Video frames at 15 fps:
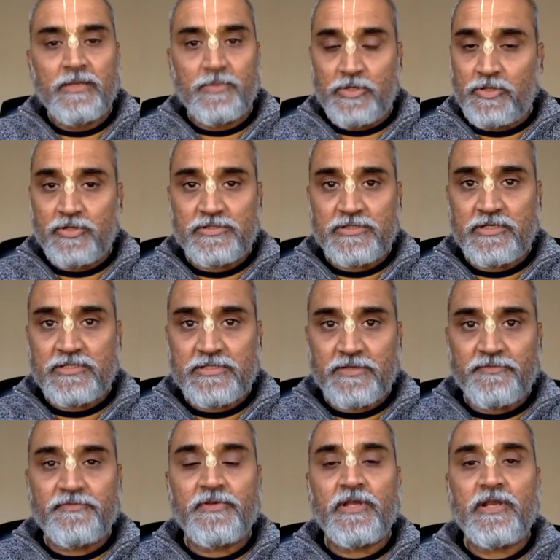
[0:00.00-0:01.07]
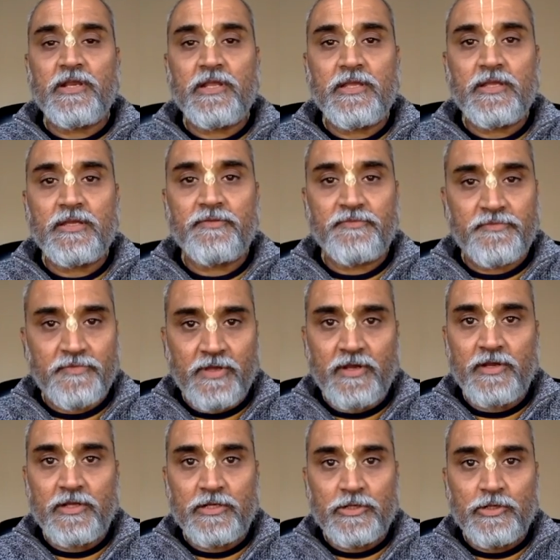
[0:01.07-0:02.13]
Because it's a very,
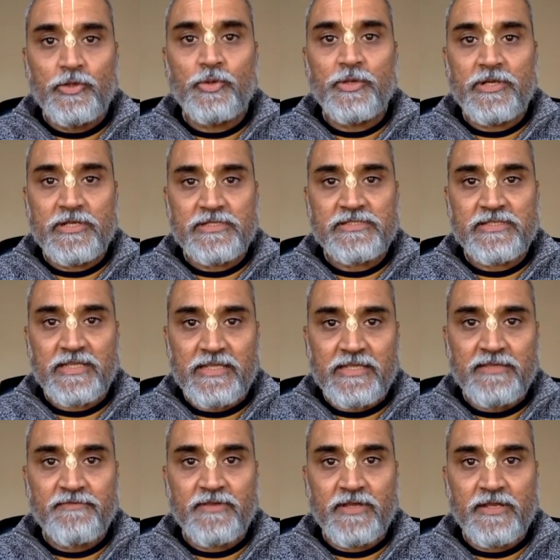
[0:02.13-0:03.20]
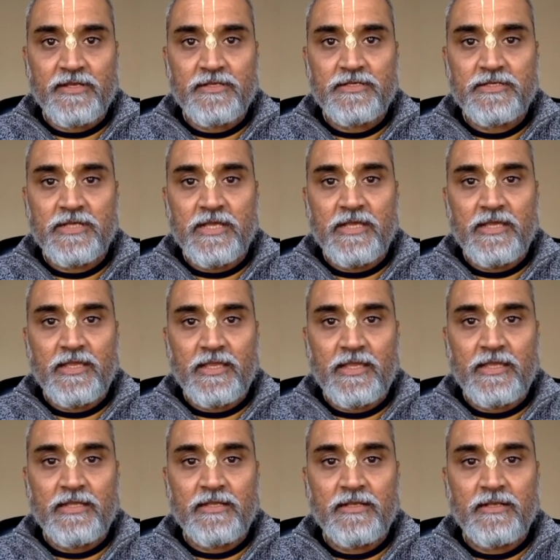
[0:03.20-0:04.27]
very glorious event
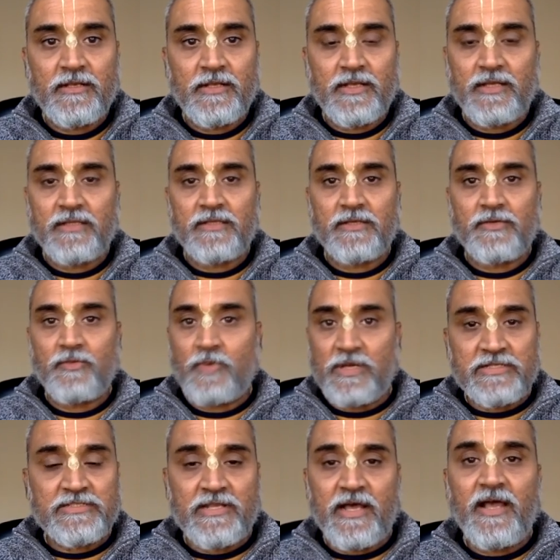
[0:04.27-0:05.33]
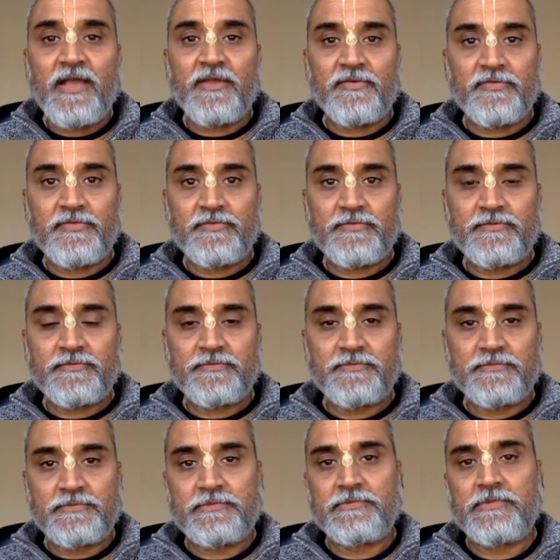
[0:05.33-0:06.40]
in one's life.
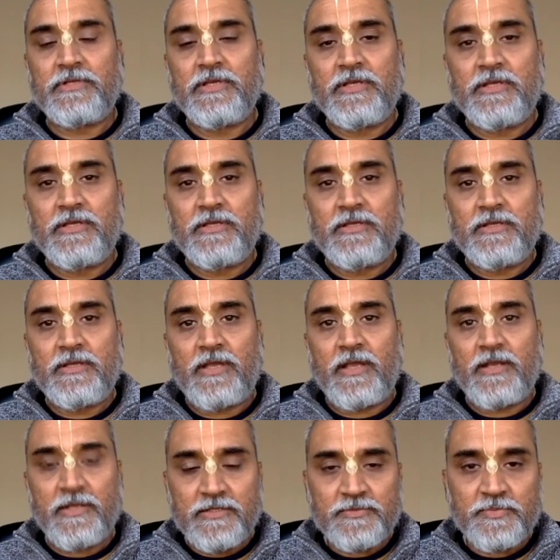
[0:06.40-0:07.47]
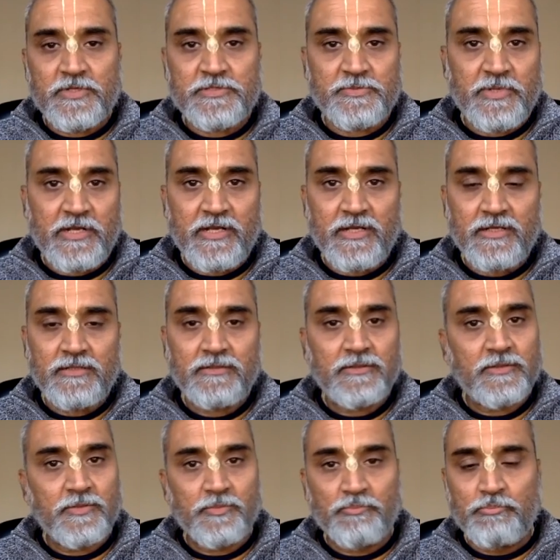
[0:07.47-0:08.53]
And this must be done
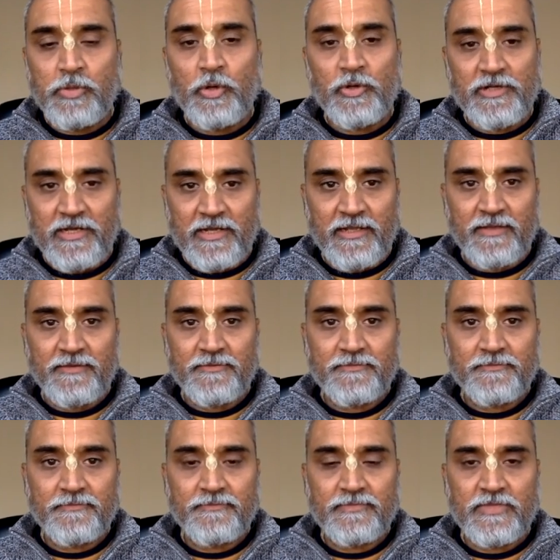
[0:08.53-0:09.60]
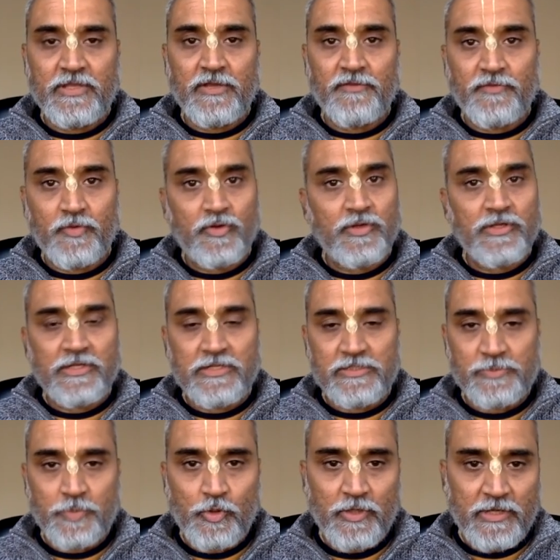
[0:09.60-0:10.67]
boldly. Therefore, he
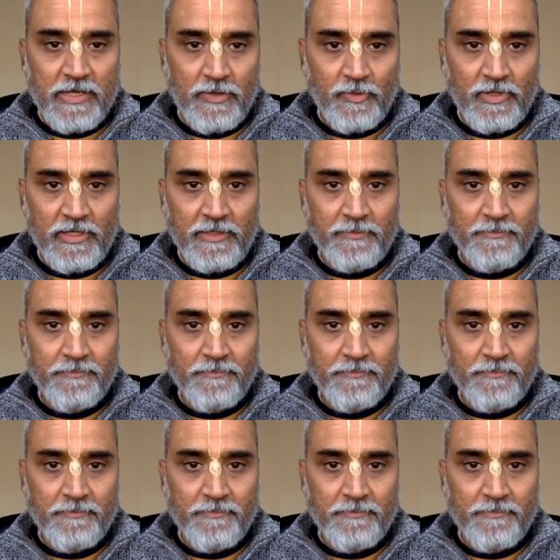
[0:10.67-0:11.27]
spoke loudly.